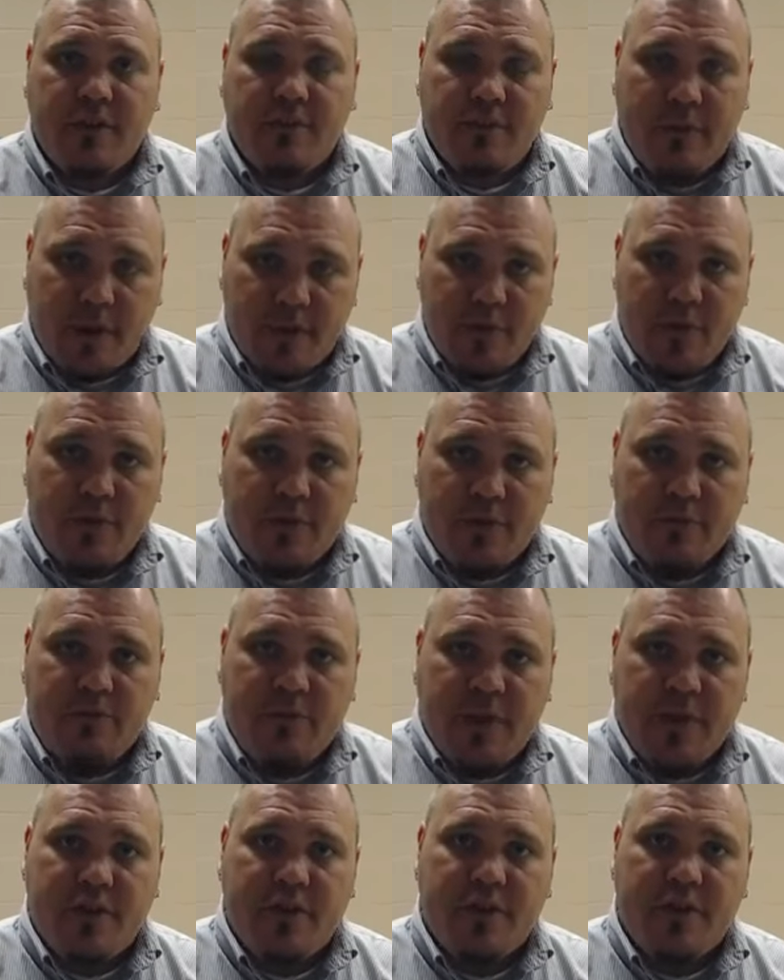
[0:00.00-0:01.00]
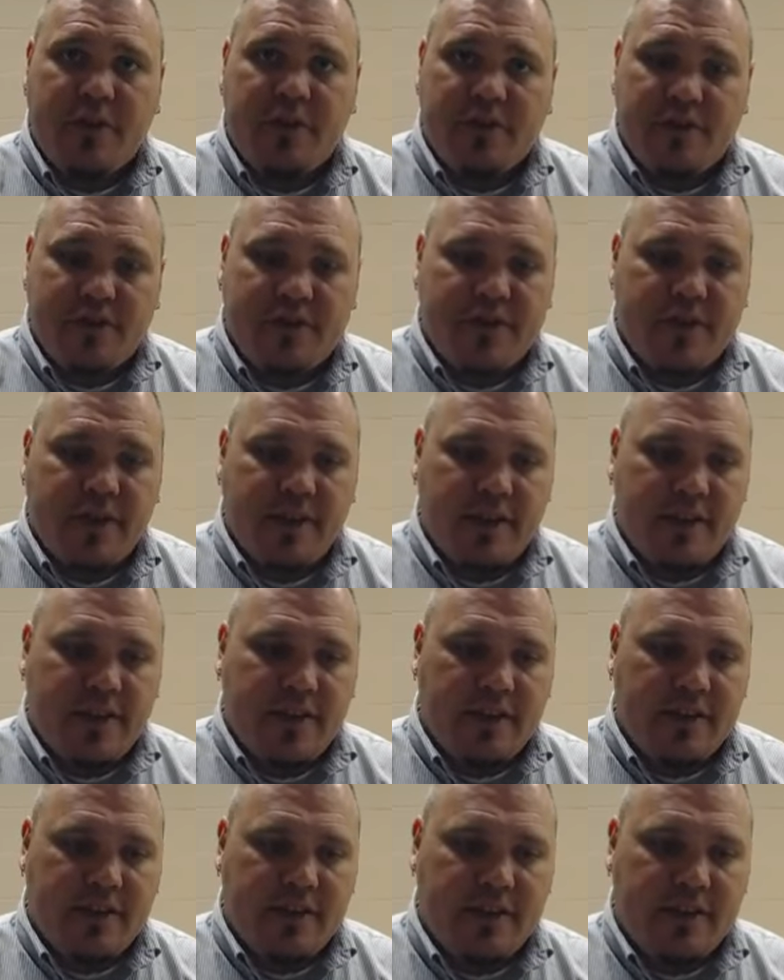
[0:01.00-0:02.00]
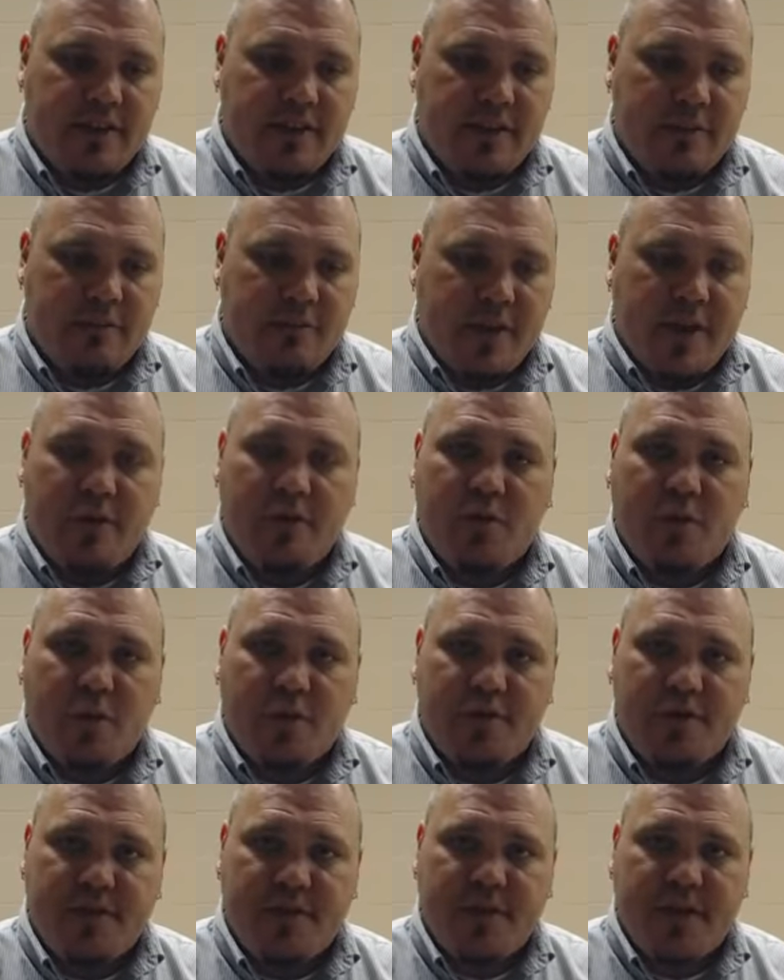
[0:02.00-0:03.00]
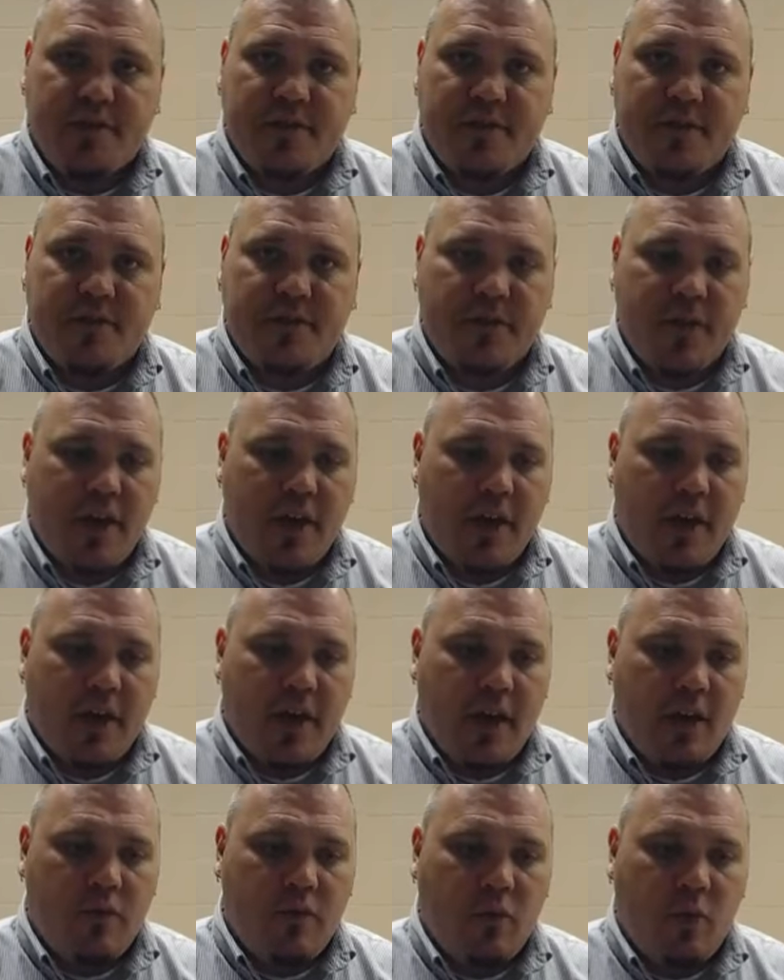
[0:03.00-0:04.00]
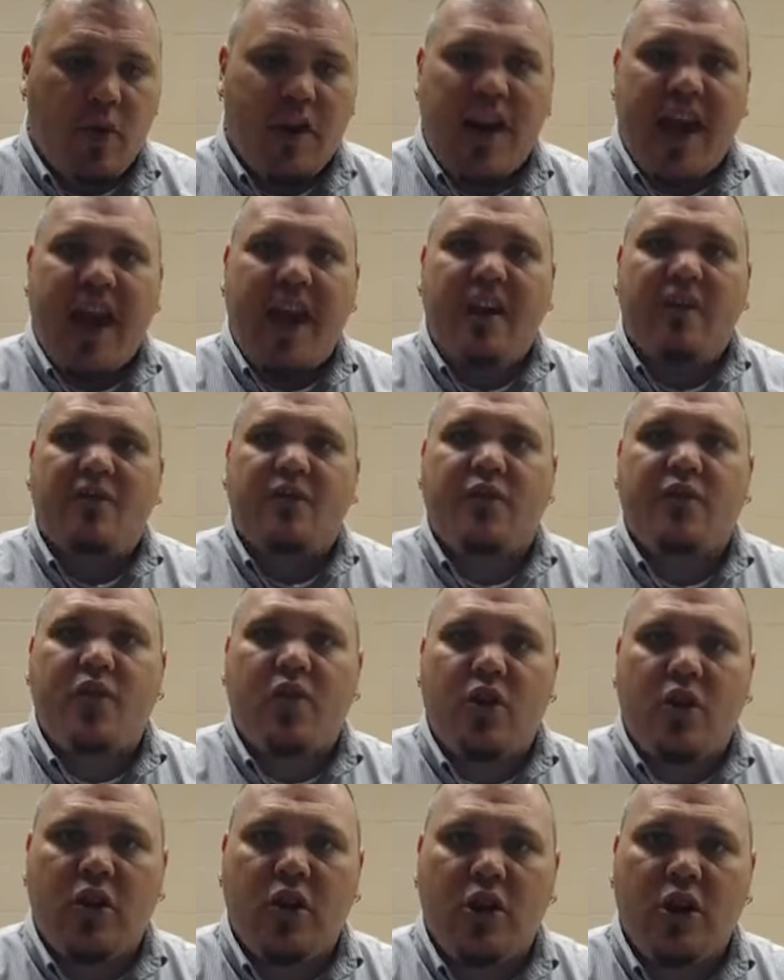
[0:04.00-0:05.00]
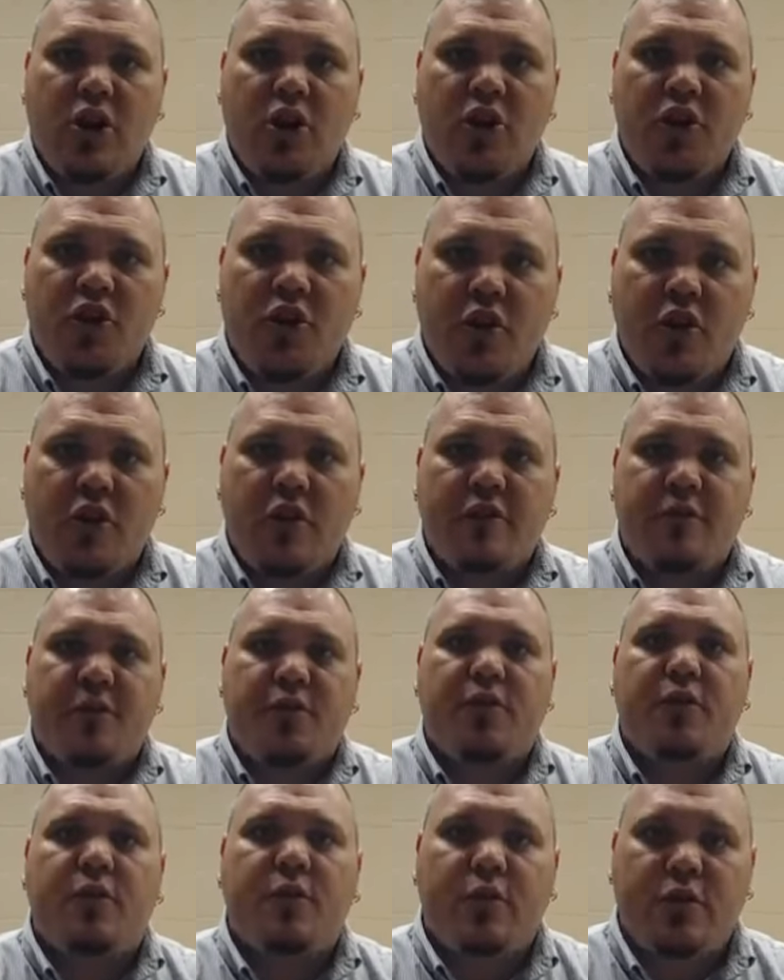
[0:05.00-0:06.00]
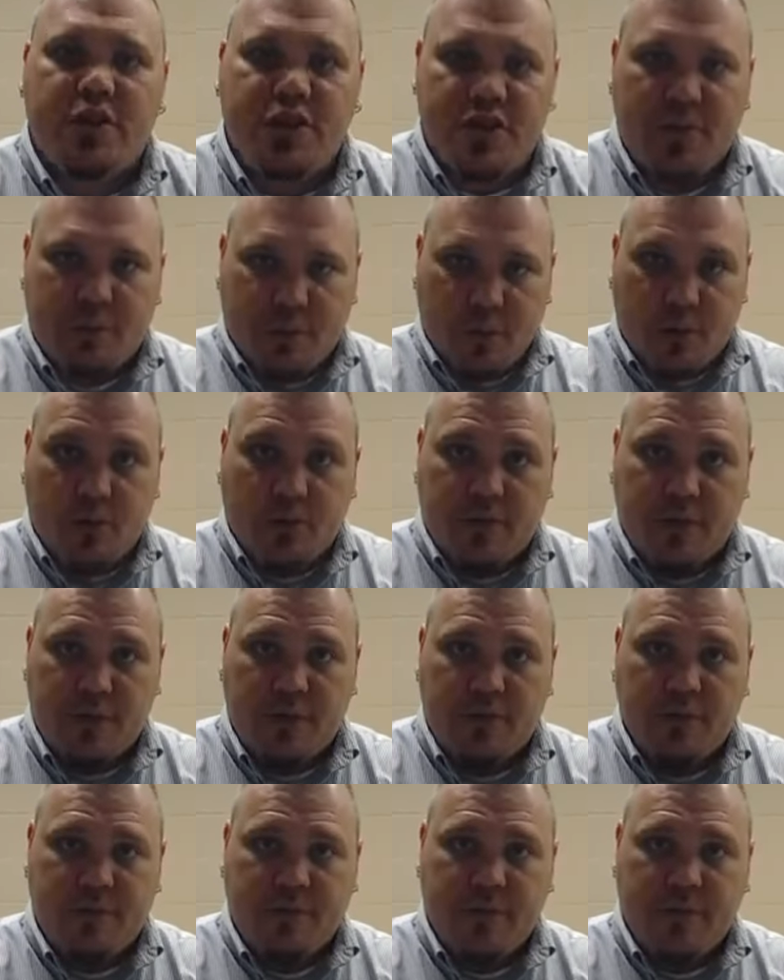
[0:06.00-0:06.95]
I'm using vineyard in the metaphor in the sense of whatever you're in stewardship over.